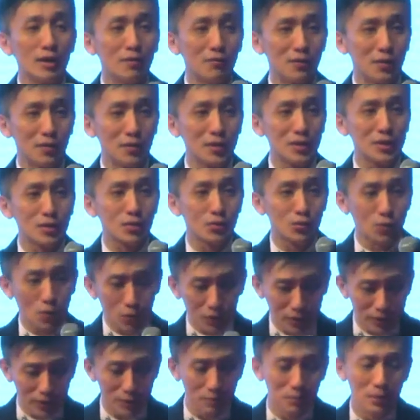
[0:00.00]
a very
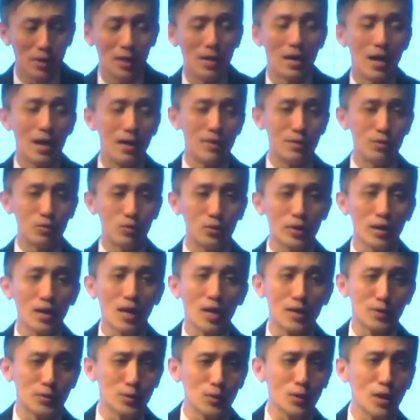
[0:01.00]
strong team. And today,
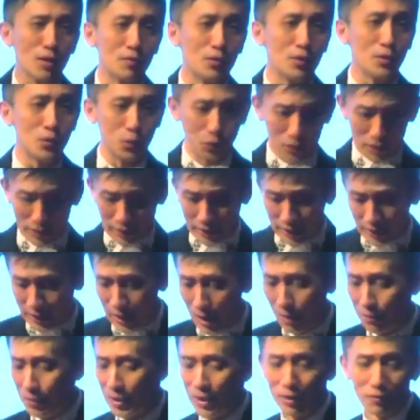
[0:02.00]
I still have a good
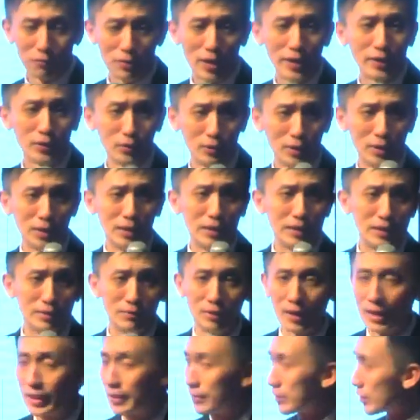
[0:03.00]
income regularly.
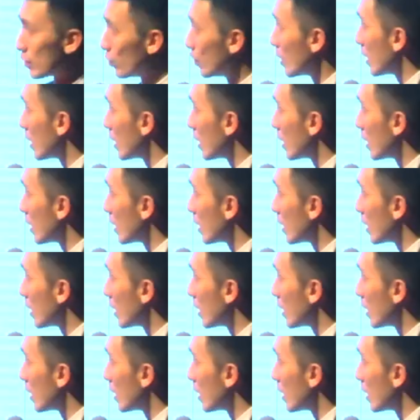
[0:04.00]
Right? So